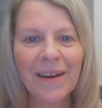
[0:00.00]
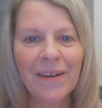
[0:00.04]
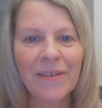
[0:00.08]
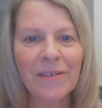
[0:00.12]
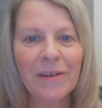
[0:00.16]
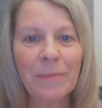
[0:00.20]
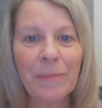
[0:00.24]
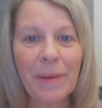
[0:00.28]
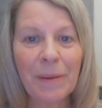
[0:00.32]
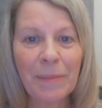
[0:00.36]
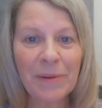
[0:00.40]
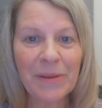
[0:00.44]

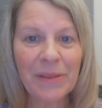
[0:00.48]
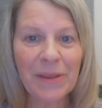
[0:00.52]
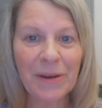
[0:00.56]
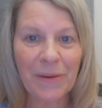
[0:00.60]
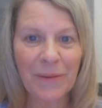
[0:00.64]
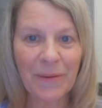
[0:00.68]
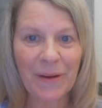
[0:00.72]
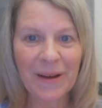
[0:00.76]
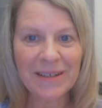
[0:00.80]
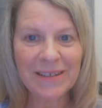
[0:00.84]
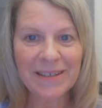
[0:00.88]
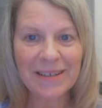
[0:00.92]
Remember the
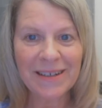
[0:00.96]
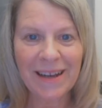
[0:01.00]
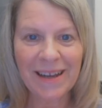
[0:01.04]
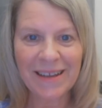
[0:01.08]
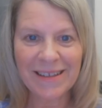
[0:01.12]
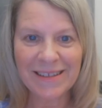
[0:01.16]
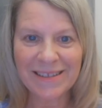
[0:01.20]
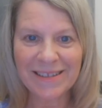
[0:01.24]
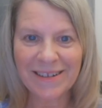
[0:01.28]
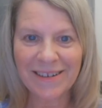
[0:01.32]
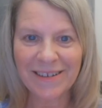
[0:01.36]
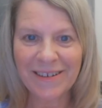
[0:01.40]
question I
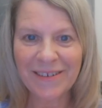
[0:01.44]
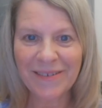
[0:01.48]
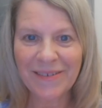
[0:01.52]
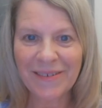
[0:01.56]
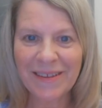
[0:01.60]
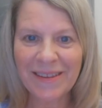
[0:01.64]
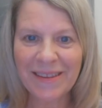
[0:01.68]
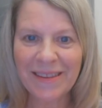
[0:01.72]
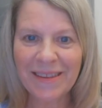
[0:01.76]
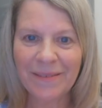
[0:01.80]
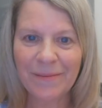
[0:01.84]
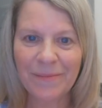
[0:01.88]
started
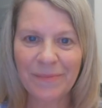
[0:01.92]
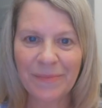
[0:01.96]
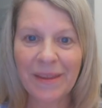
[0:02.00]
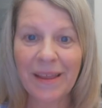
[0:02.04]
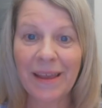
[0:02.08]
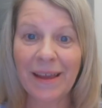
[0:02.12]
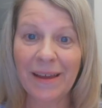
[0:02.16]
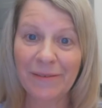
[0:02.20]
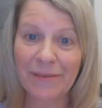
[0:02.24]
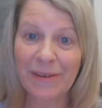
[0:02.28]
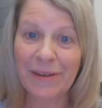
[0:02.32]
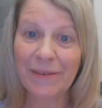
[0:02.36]
with?
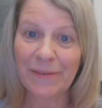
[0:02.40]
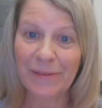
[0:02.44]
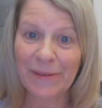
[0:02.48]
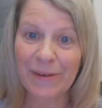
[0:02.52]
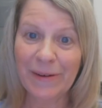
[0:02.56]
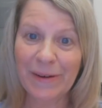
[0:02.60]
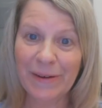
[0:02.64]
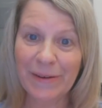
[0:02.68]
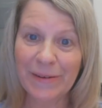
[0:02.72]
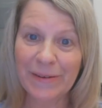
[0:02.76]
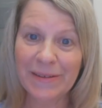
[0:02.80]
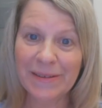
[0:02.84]
Have you ever
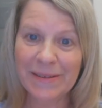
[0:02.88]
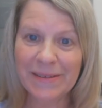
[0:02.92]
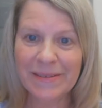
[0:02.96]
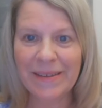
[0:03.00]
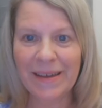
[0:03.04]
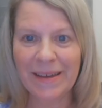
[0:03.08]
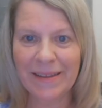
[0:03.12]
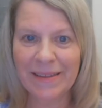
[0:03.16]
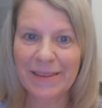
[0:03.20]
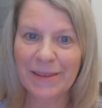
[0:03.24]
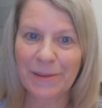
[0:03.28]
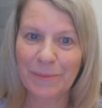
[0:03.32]
noticed
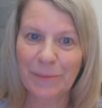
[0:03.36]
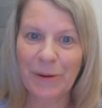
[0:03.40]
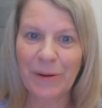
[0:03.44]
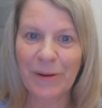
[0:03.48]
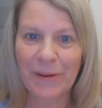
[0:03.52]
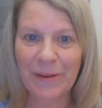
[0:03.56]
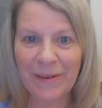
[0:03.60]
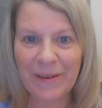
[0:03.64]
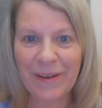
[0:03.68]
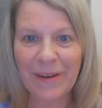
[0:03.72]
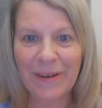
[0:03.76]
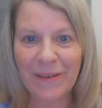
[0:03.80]
that the more
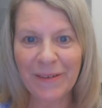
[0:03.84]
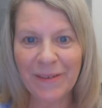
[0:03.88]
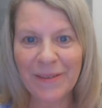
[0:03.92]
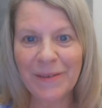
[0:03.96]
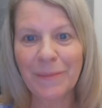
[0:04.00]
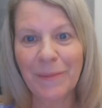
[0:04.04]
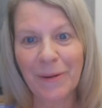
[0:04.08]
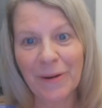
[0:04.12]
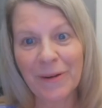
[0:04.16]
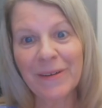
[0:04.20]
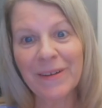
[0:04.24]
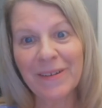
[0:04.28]
you know, the
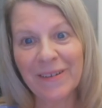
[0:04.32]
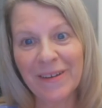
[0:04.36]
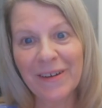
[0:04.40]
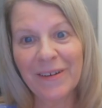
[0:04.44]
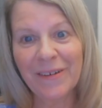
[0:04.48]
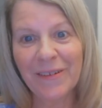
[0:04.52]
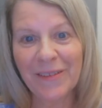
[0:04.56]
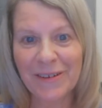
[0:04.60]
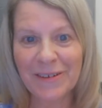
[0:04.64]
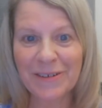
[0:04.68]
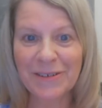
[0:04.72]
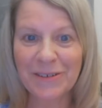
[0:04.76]
more you
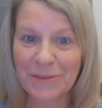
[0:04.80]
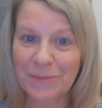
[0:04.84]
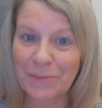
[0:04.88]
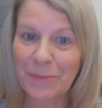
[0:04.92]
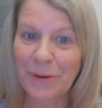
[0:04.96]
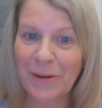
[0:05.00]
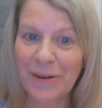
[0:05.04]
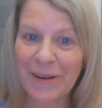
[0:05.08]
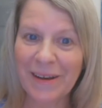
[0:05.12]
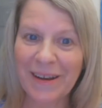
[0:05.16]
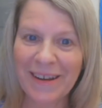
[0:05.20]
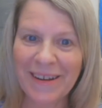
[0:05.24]
know, there's
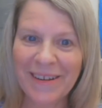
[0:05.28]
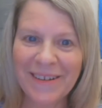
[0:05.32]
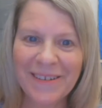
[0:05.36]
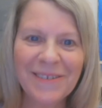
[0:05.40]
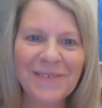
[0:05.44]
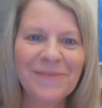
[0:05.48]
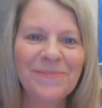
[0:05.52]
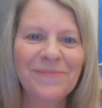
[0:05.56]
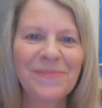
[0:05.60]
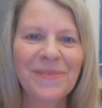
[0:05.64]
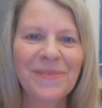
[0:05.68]
more to know?